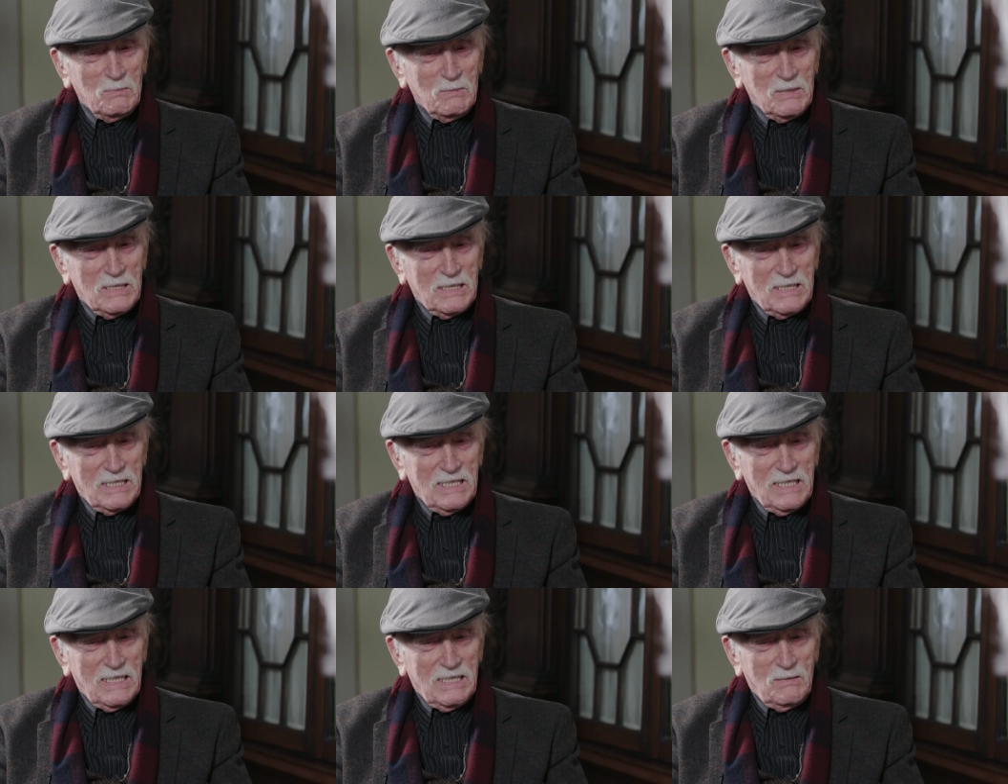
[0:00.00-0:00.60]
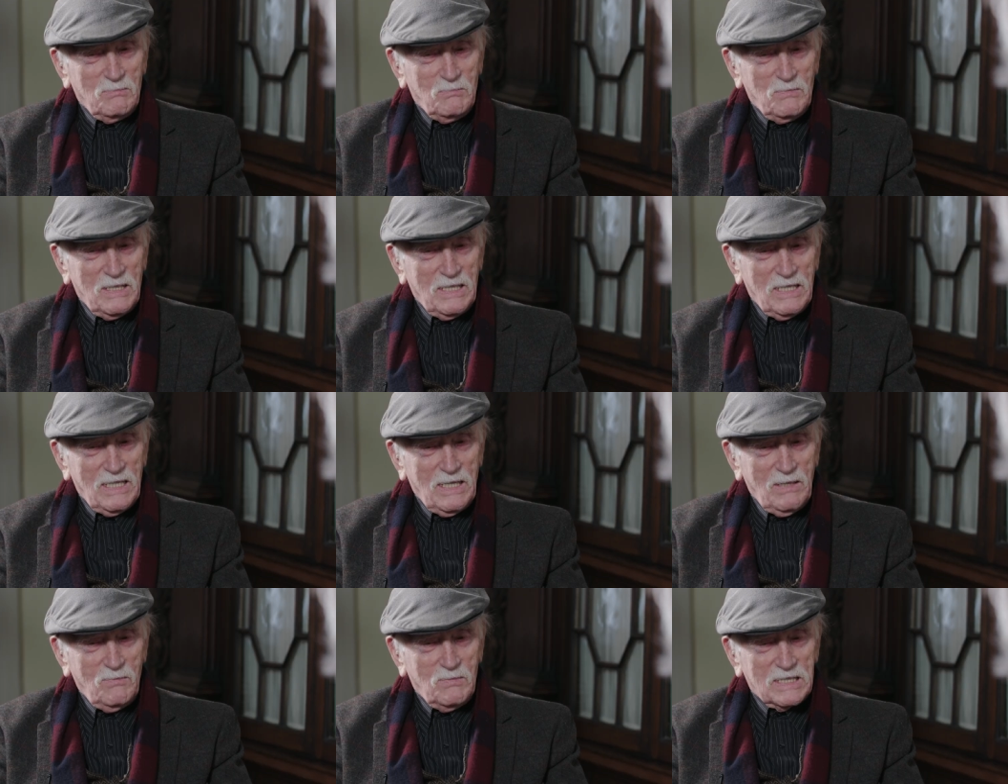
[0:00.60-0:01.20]
but
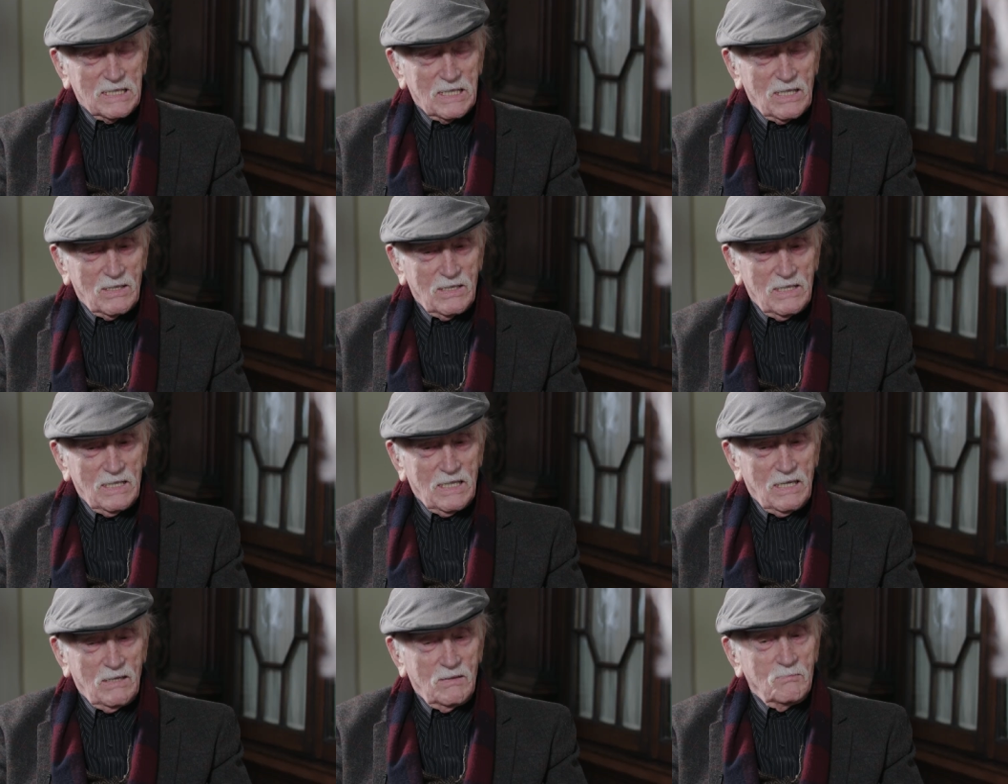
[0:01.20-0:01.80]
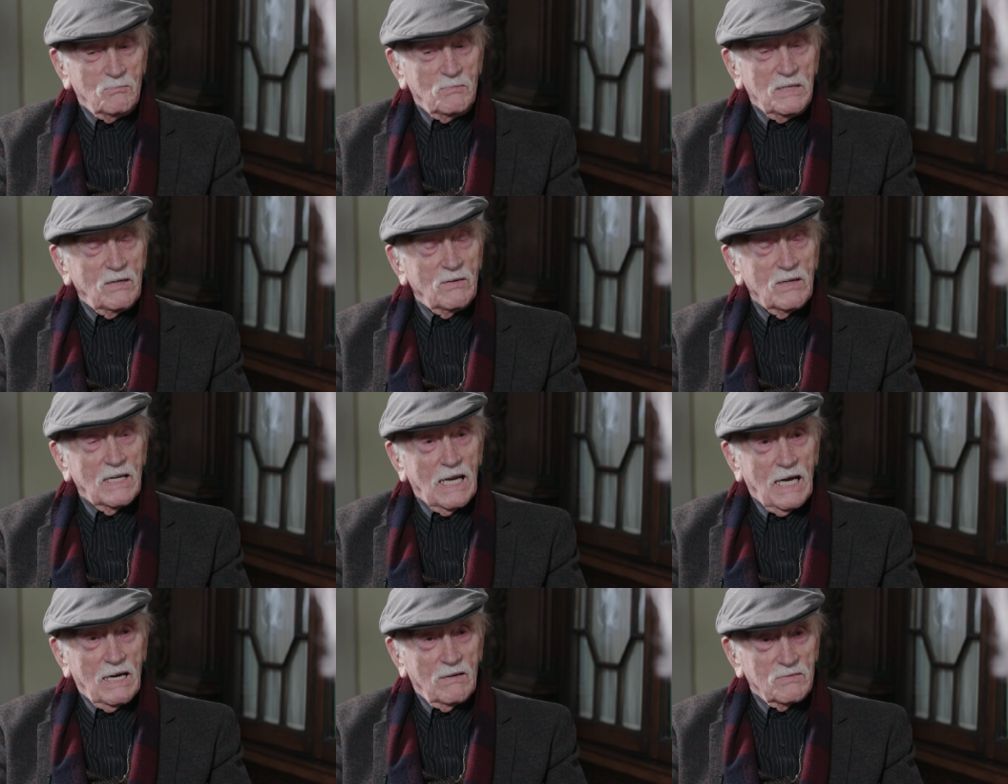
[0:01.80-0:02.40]
uh, he was certainly there.
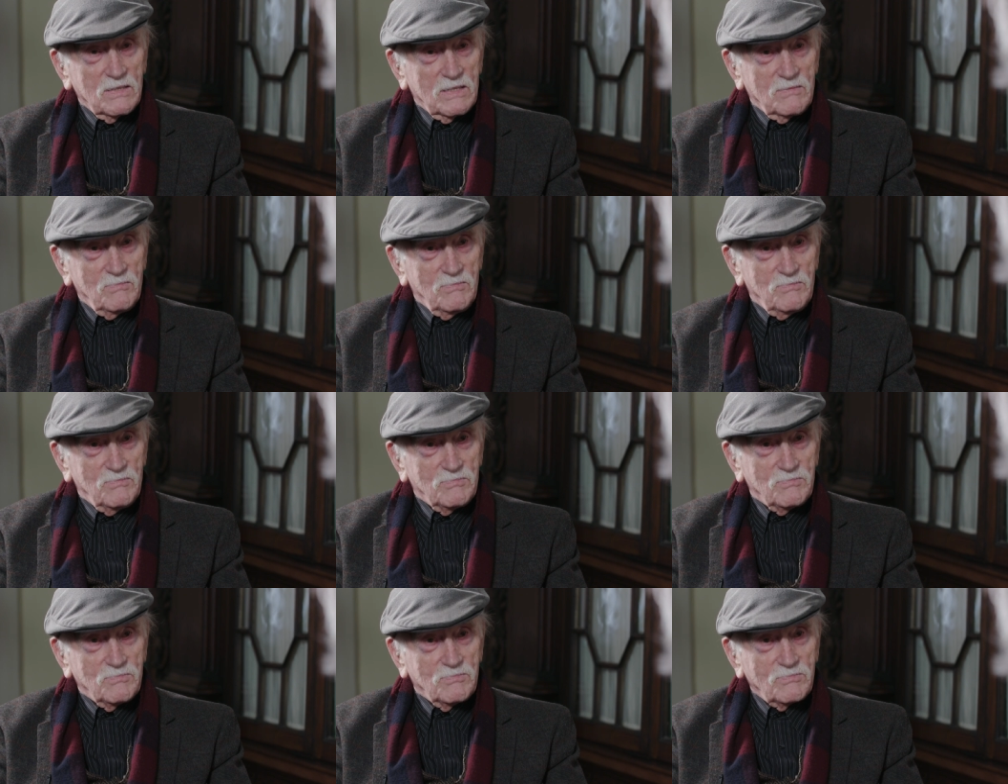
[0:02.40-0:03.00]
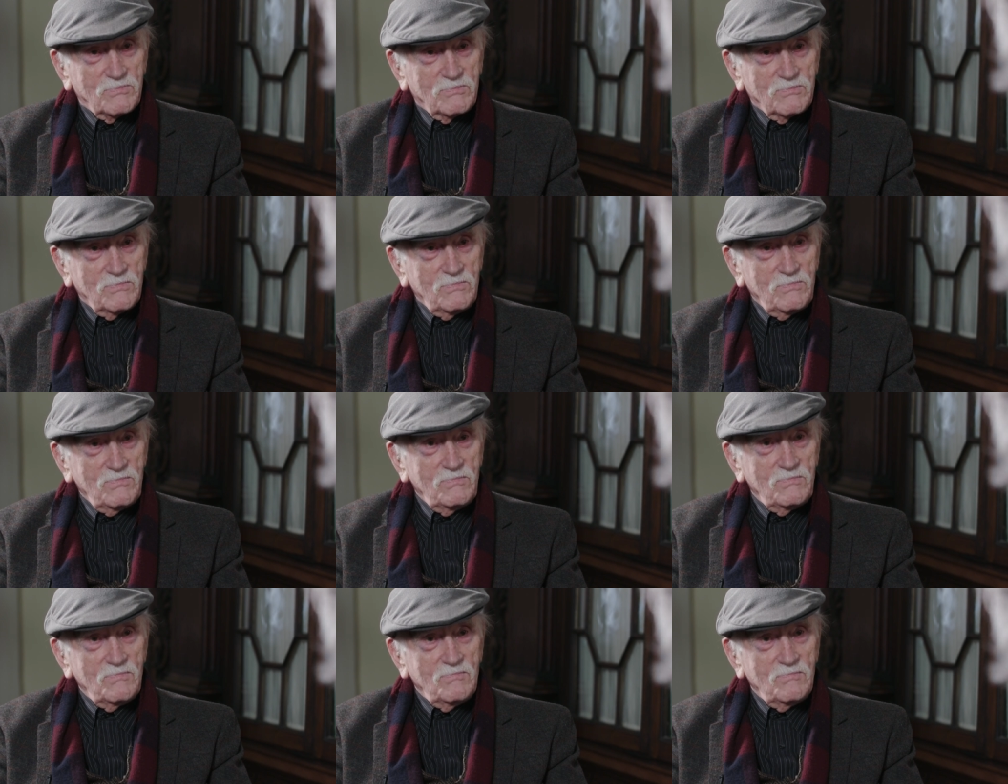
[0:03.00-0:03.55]
Mary Lavin. Mm.